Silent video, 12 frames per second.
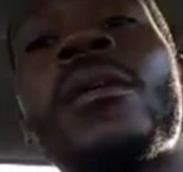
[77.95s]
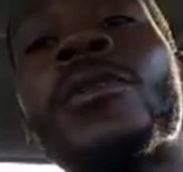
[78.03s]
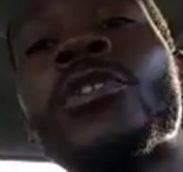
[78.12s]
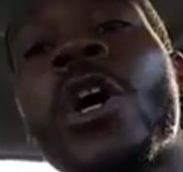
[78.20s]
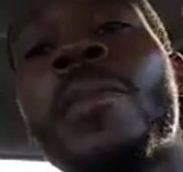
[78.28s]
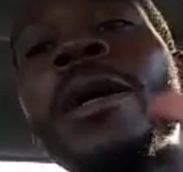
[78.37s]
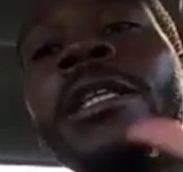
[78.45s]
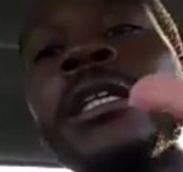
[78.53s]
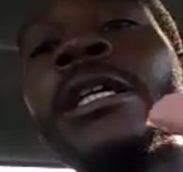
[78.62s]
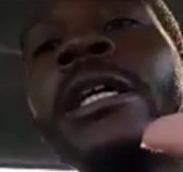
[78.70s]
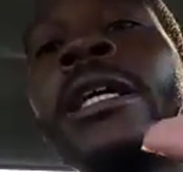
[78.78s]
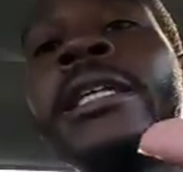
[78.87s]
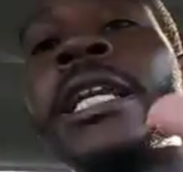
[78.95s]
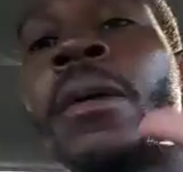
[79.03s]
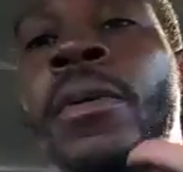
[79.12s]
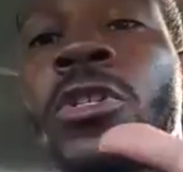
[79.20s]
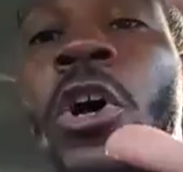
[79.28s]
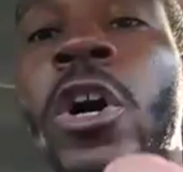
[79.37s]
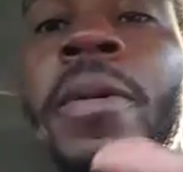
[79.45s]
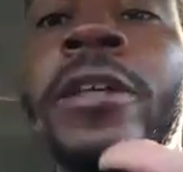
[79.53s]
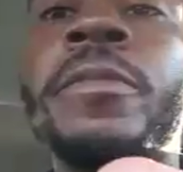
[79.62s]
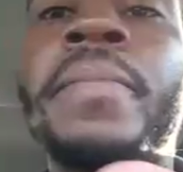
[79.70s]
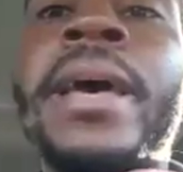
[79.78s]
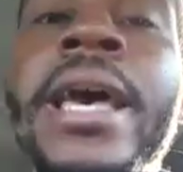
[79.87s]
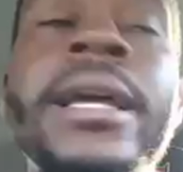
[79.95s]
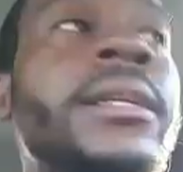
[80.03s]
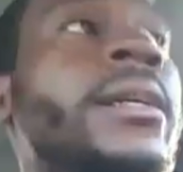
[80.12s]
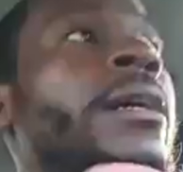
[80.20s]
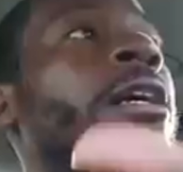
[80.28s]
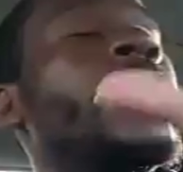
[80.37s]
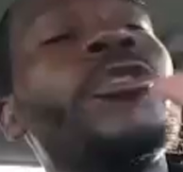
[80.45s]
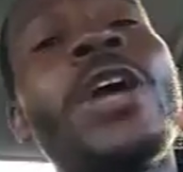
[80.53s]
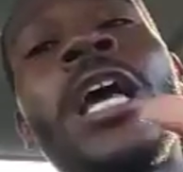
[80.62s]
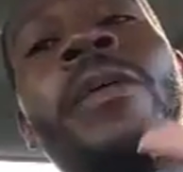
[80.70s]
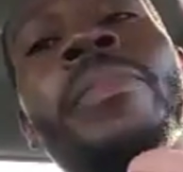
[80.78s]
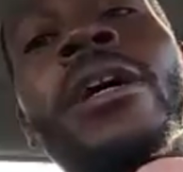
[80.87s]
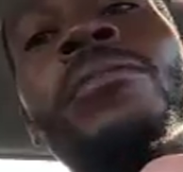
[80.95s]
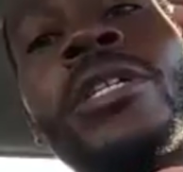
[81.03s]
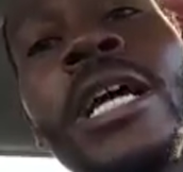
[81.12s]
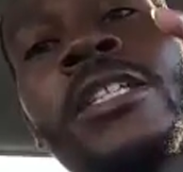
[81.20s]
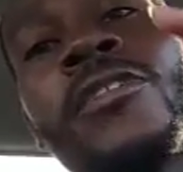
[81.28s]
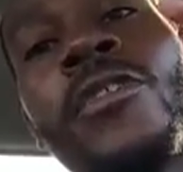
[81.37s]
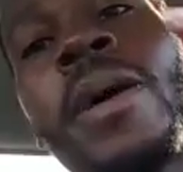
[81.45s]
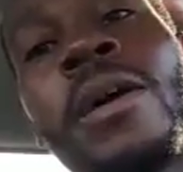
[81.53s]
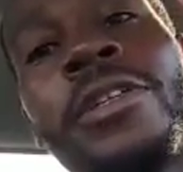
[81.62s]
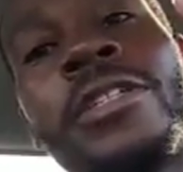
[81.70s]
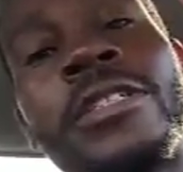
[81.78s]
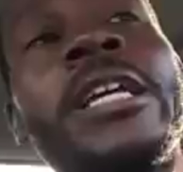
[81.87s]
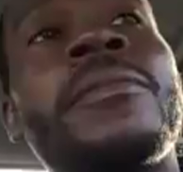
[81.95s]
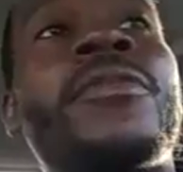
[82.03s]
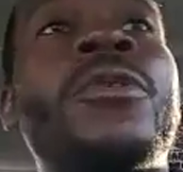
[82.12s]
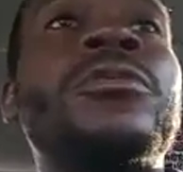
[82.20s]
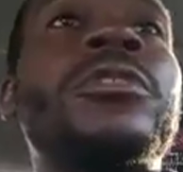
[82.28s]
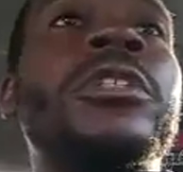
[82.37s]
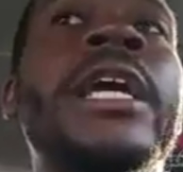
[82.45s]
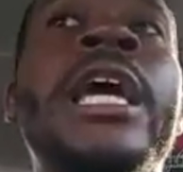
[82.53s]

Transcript: I'm gonna talk about the good and I'm gonna talk about the bad. You got to be objective about this team, folks.